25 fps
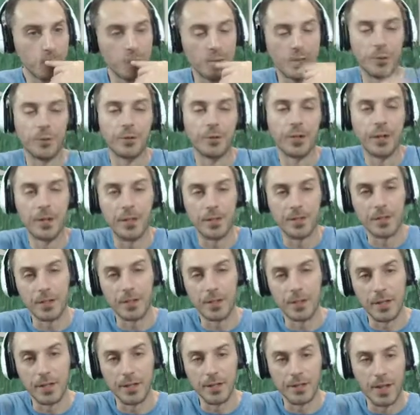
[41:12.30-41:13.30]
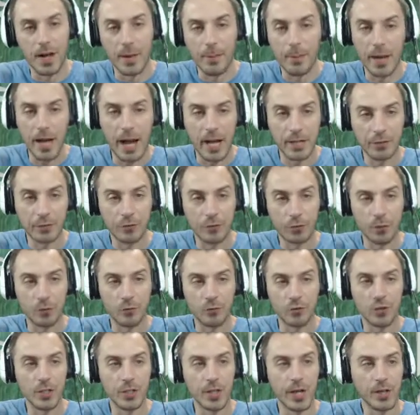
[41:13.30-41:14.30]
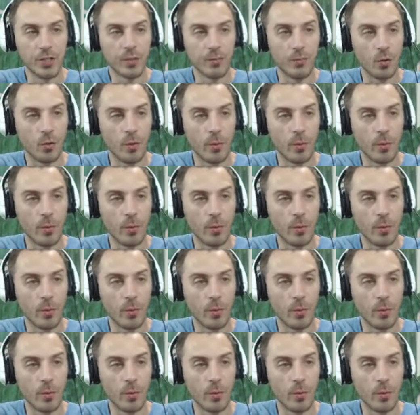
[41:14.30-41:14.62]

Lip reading: you know, it's not packed full of GX